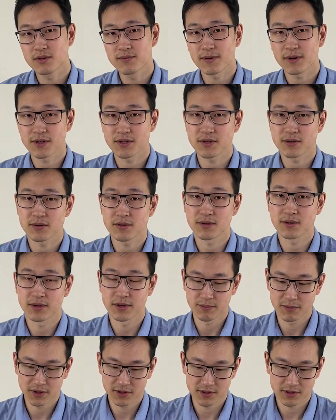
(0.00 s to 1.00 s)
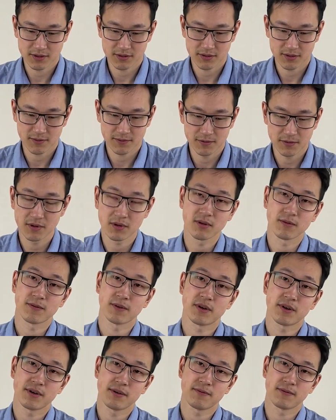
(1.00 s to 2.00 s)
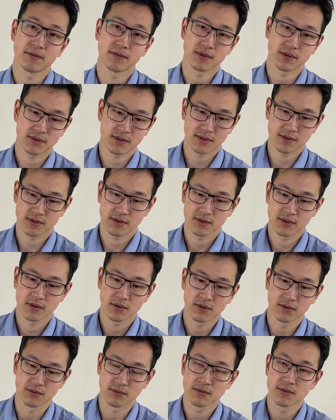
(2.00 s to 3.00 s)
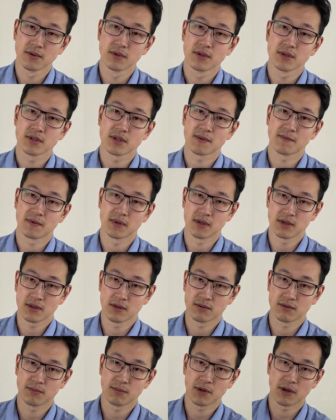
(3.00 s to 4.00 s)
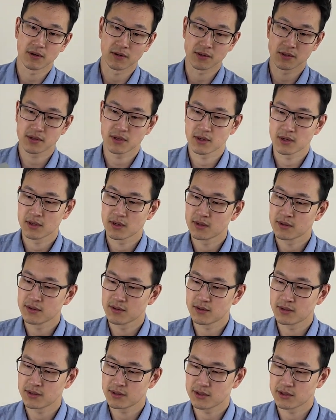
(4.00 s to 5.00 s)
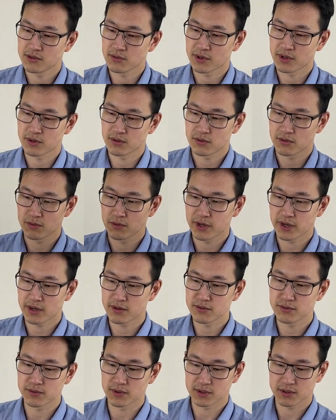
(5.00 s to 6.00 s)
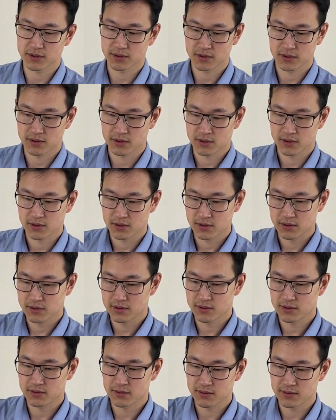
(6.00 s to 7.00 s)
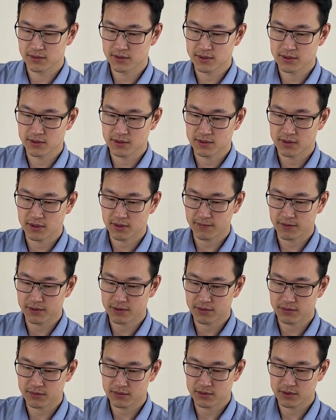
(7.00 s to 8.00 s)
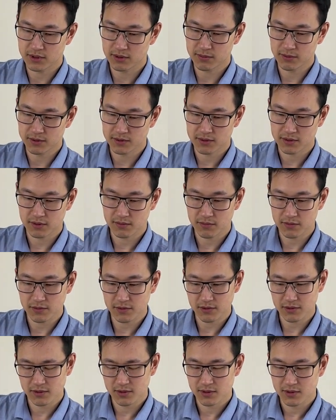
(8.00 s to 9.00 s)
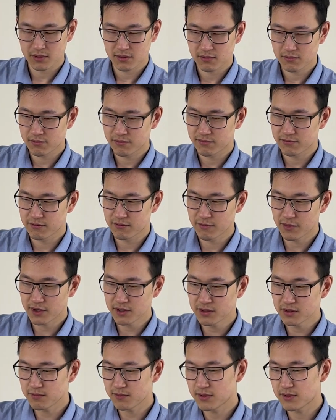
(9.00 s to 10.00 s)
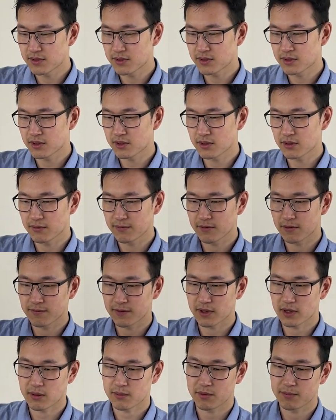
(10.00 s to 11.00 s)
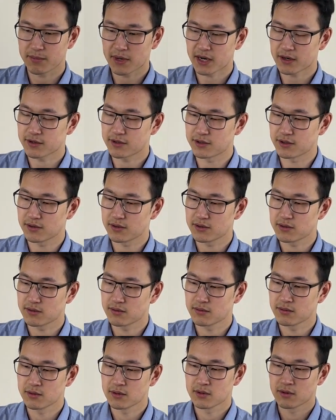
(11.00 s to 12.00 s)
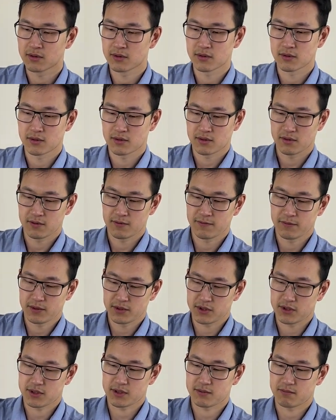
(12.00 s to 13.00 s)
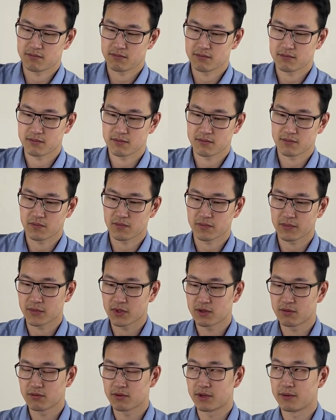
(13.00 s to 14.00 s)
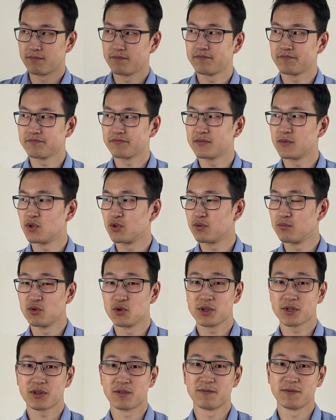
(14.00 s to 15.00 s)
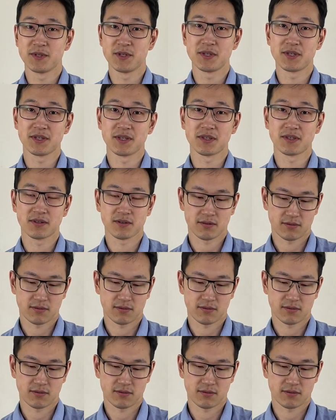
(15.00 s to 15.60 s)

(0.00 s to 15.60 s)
device certainly, because if you think of an iPhone that's, £700-800, this is already 300. So it's definitely not the cheapest. Reminds me distinctive of Apple packaging, so just, okay, not the most convincing.